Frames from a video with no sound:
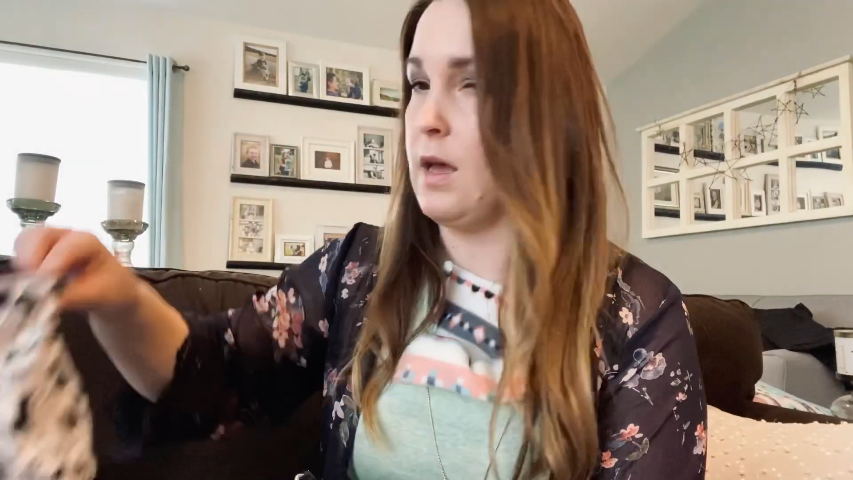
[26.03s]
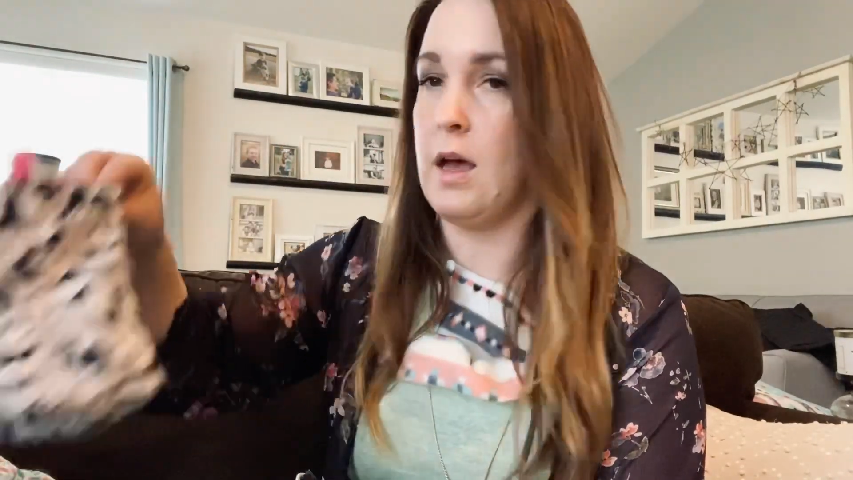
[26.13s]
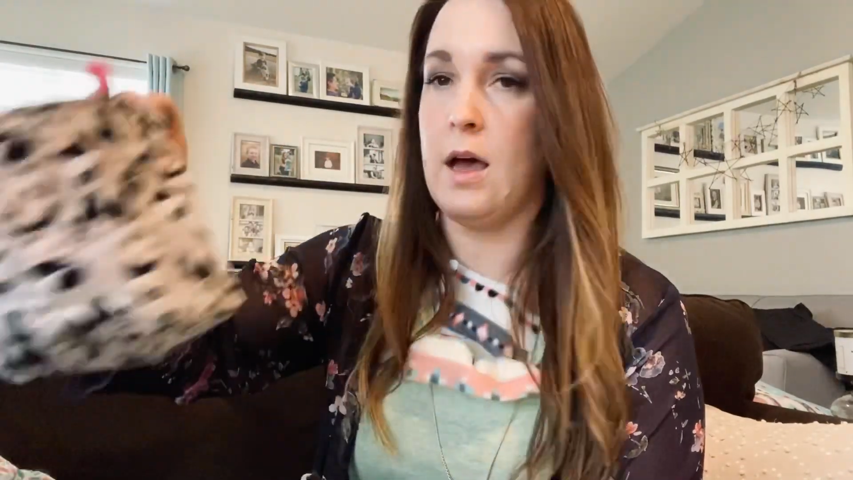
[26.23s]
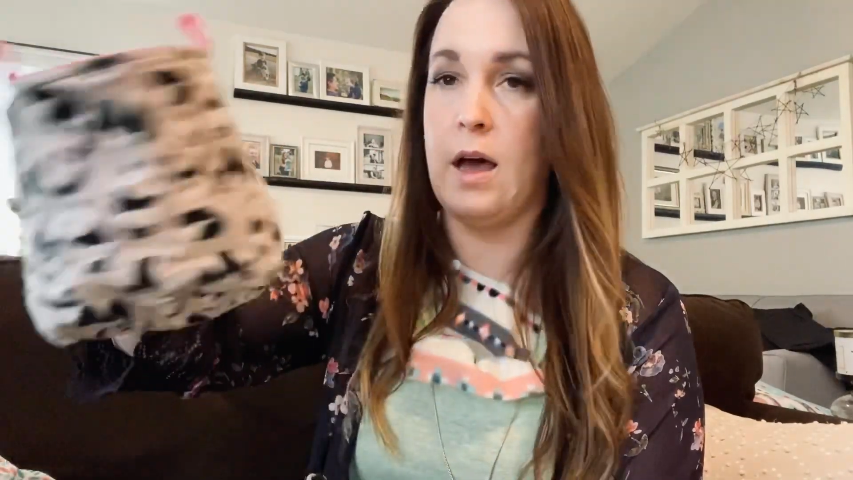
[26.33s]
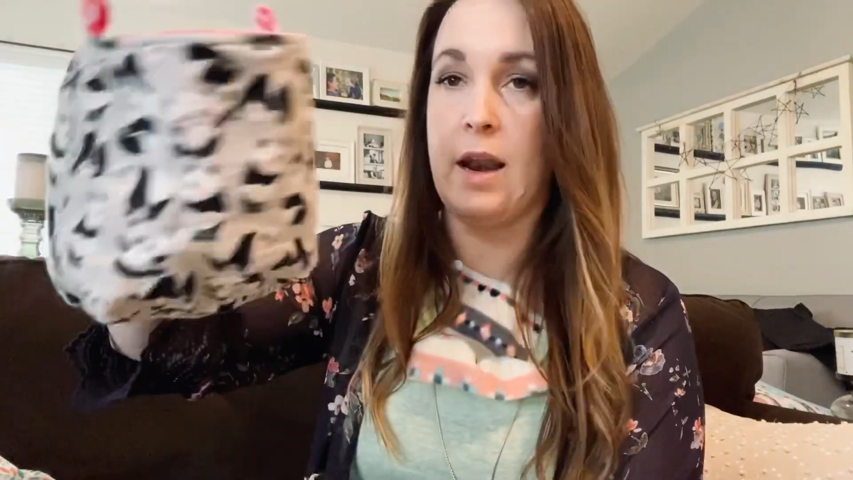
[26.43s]

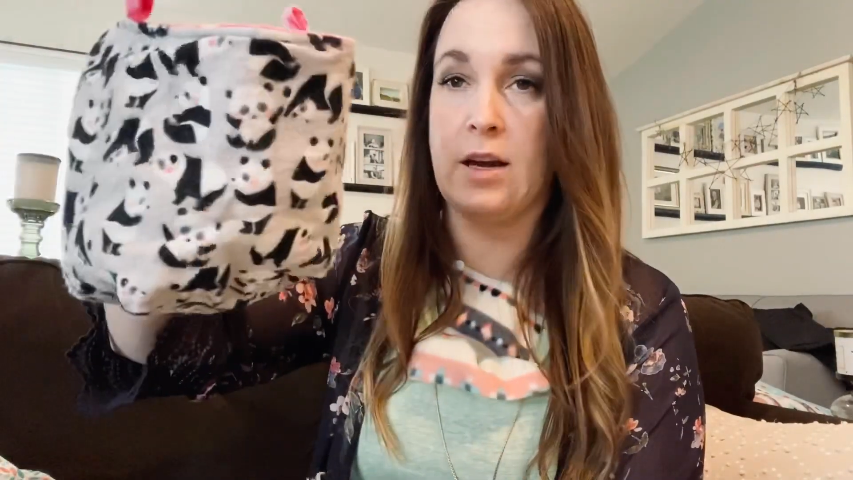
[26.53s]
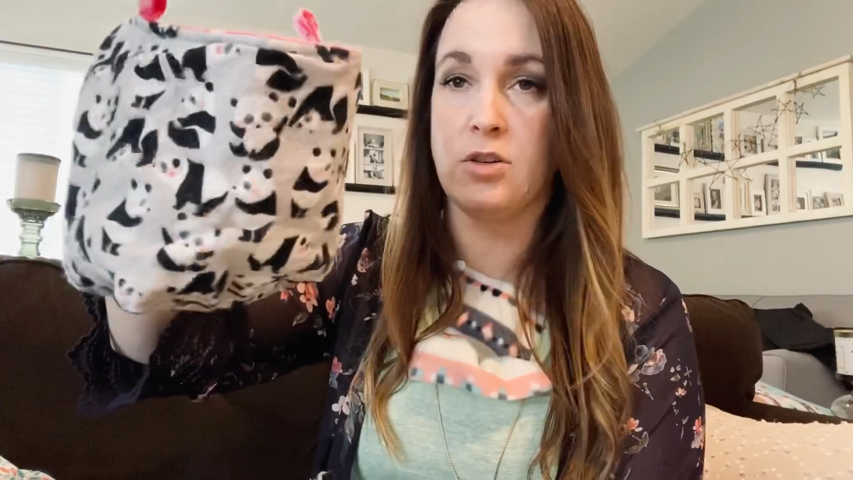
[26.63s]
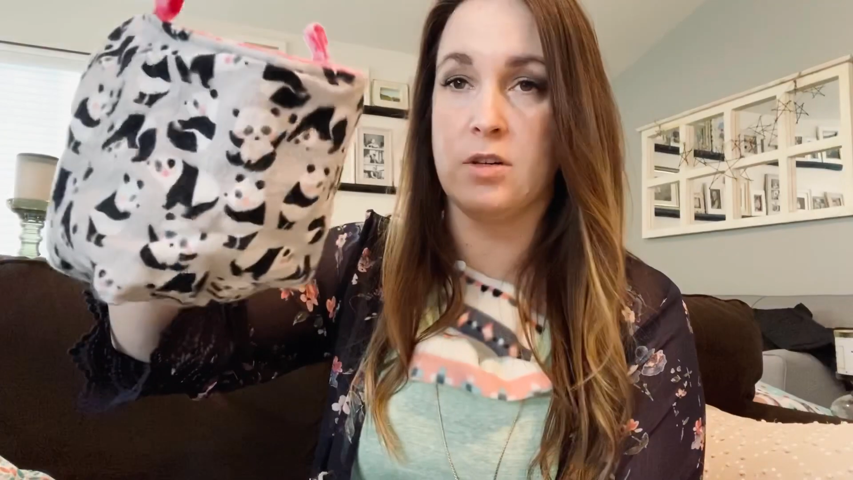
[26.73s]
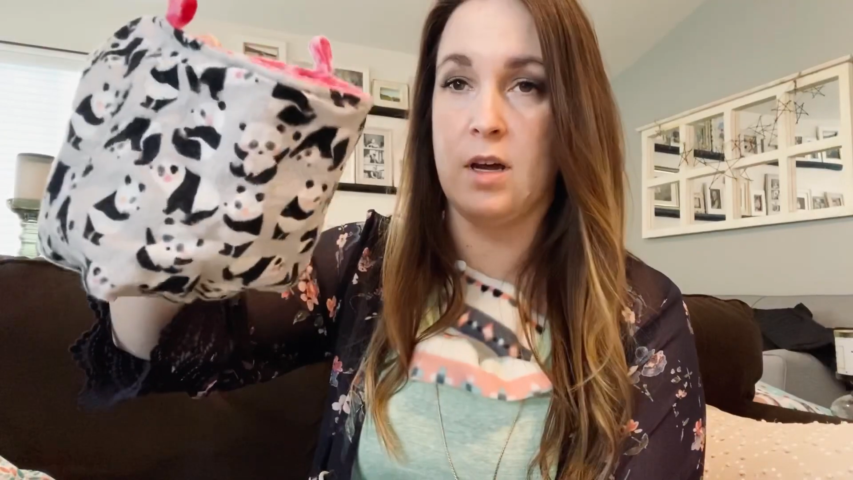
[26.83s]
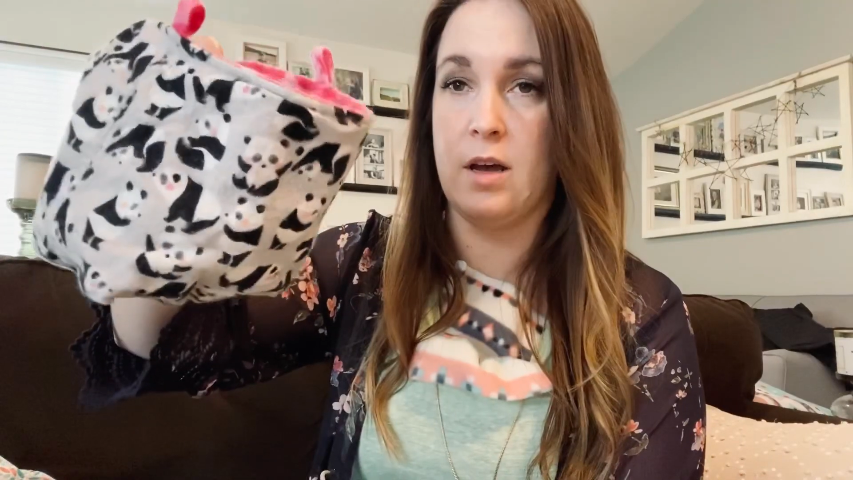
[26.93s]
an
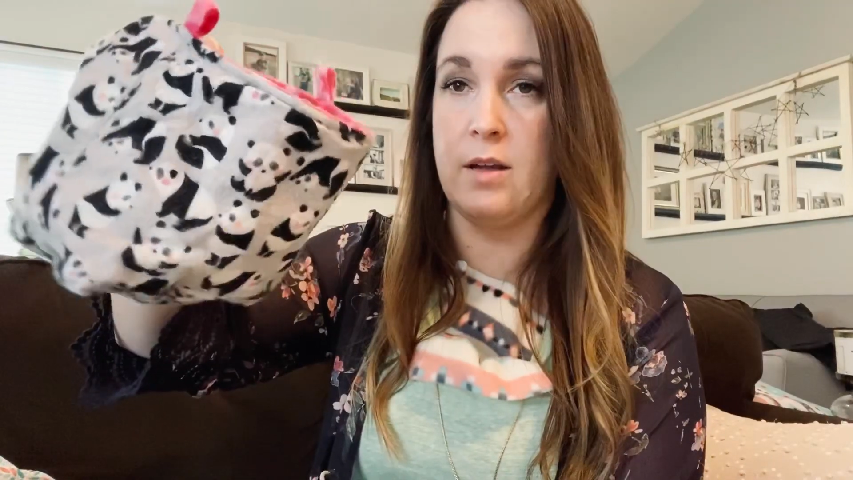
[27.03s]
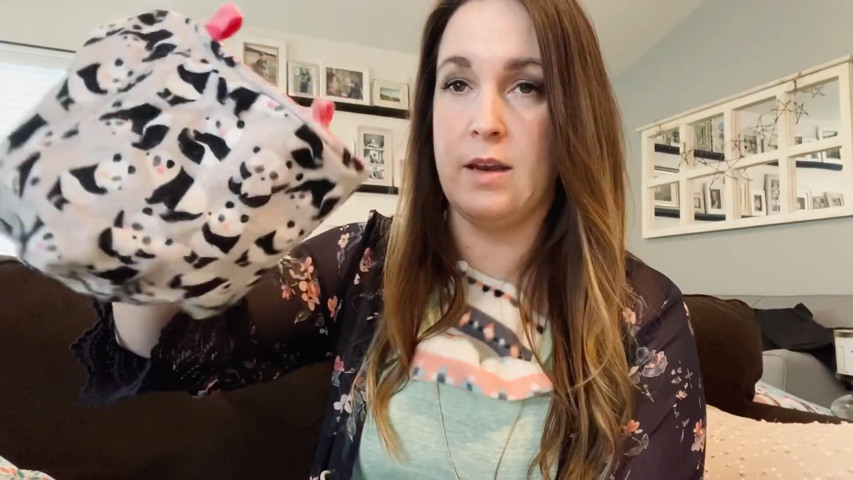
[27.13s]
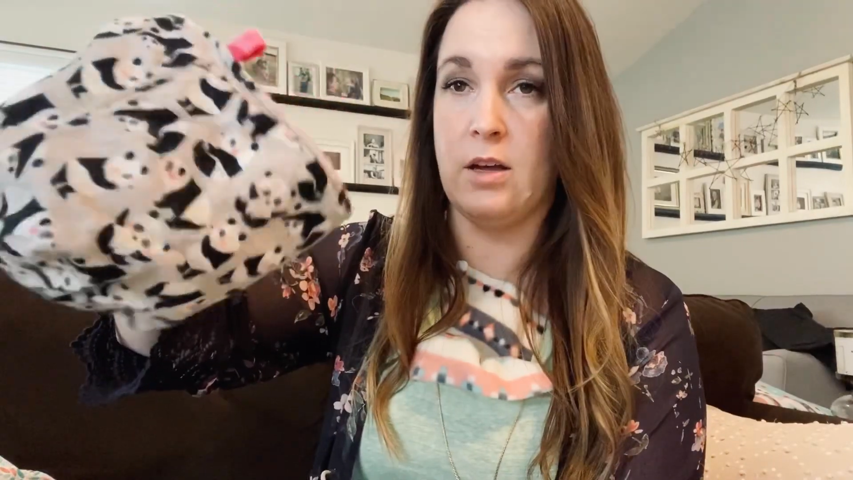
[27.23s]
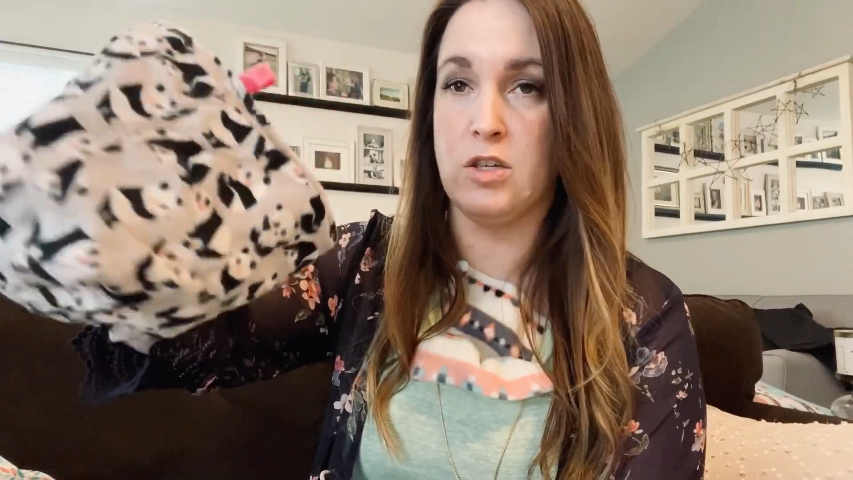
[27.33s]
extra nail